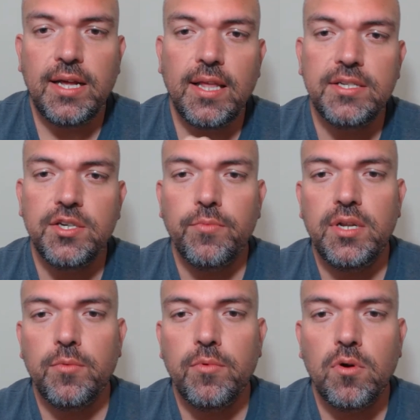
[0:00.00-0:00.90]
I'd like to
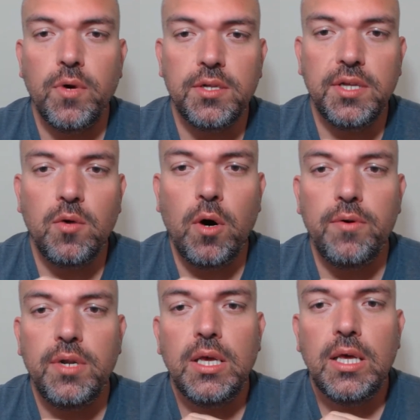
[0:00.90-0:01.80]
read it real quickly.
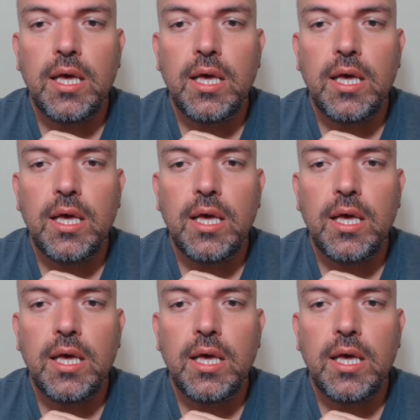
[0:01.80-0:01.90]
Quote,